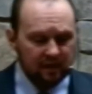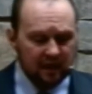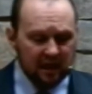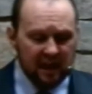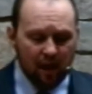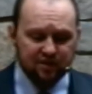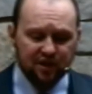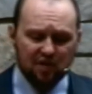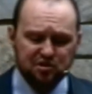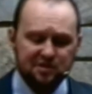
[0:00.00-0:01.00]
Now, it was
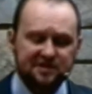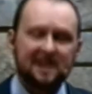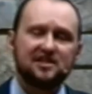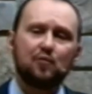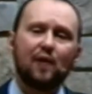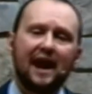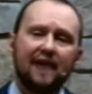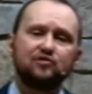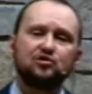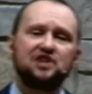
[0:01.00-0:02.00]
also said that right
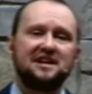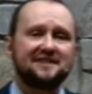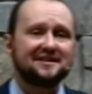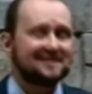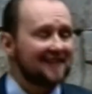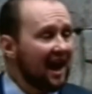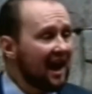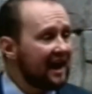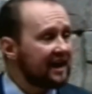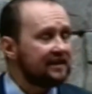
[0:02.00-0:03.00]
after Jesus
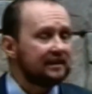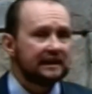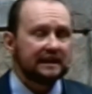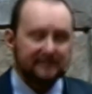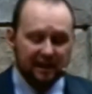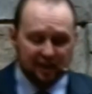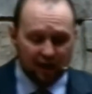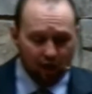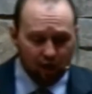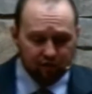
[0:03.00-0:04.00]
died, that the
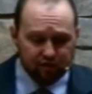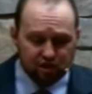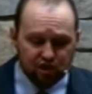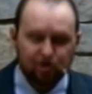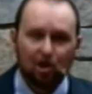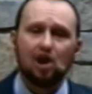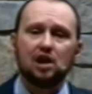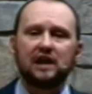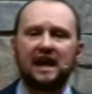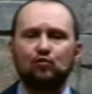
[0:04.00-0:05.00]
earth
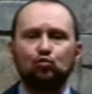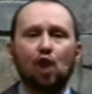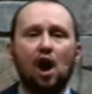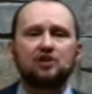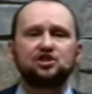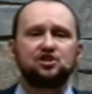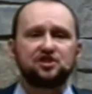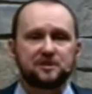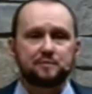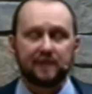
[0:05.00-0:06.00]
shook and rocks
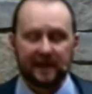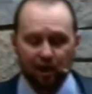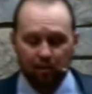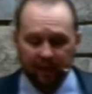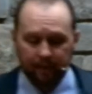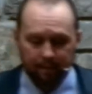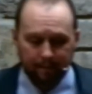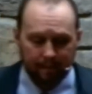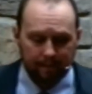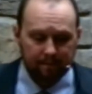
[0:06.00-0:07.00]
just split open.
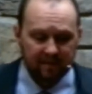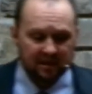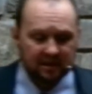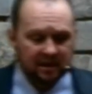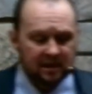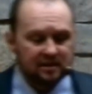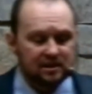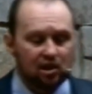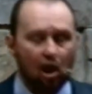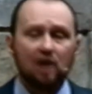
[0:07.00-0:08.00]
The
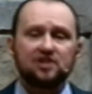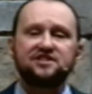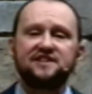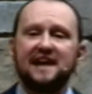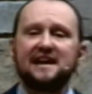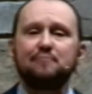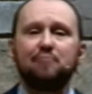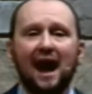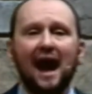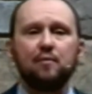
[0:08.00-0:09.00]
guards standing
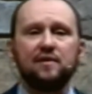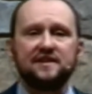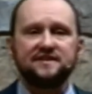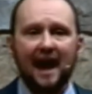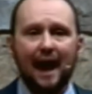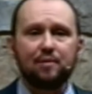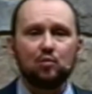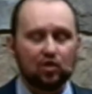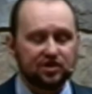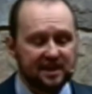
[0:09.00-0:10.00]
by when this happened
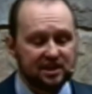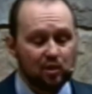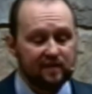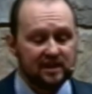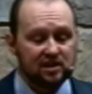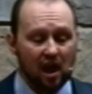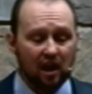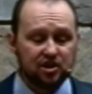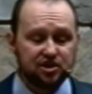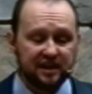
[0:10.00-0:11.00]
were said to have
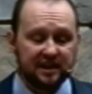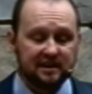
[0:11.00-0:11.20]
acknowledged it,